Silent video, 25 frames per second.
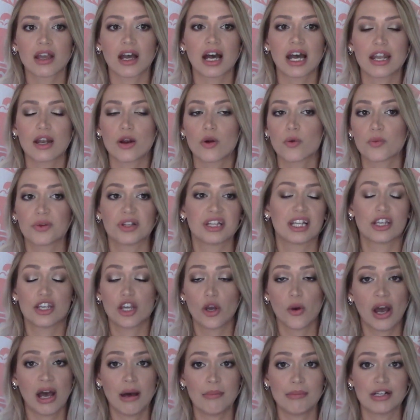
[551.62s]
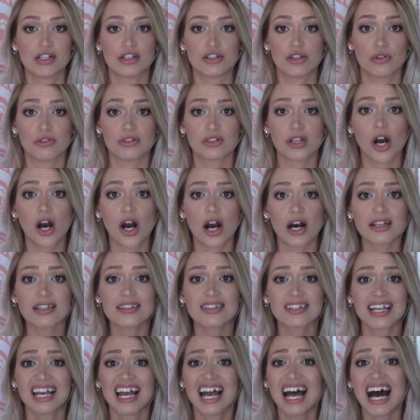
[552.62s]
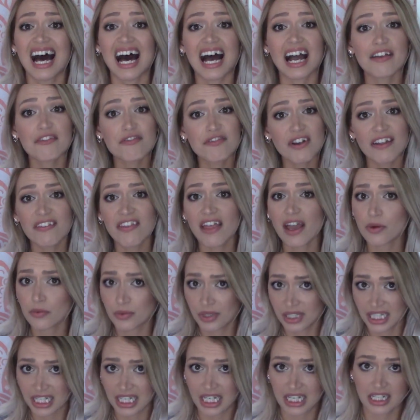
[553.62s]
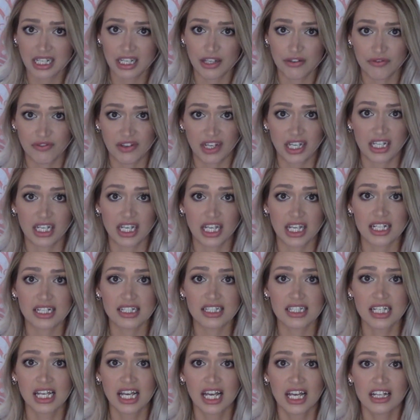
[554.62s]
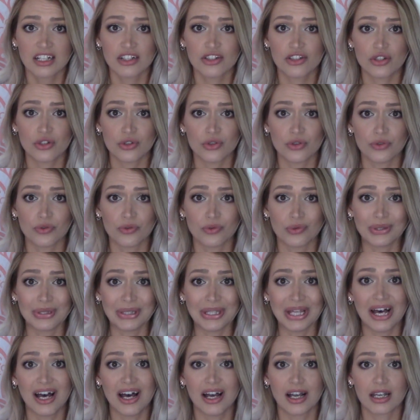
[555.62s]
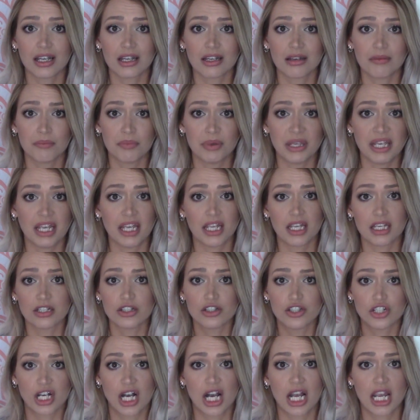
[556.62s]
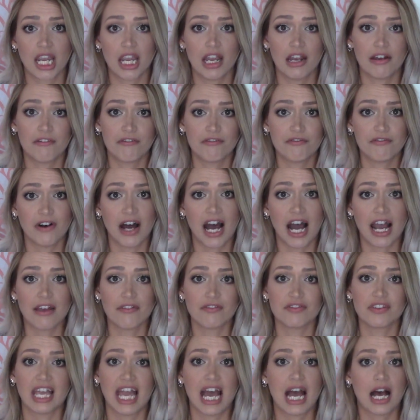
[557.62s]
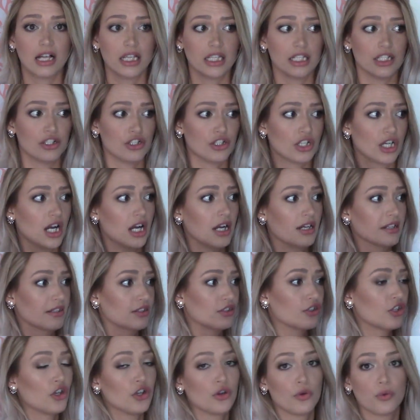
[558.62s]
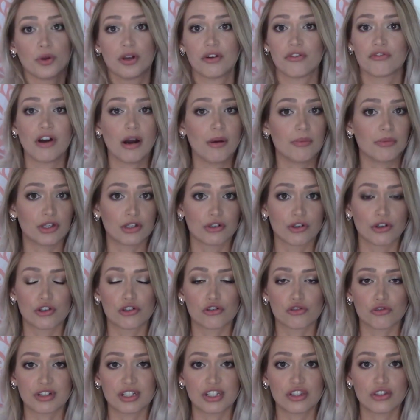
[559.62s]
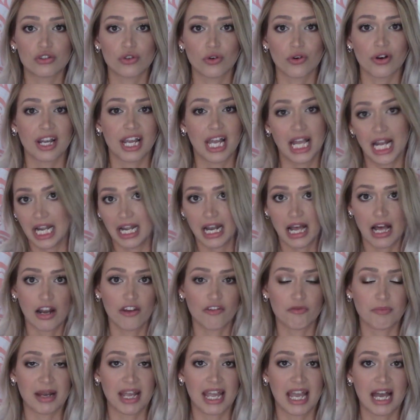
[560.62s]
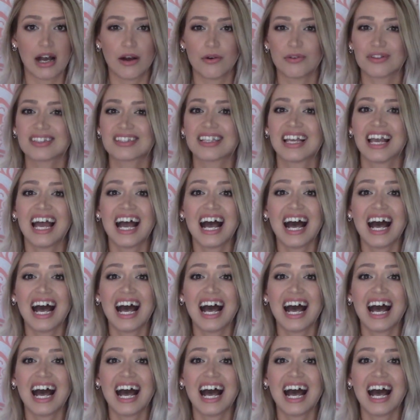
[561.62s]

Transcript: I don't really know how much those cost. I find that really inconvenient to lug big, giant 5-gallon jugs to and from the grocery store in and out of my house.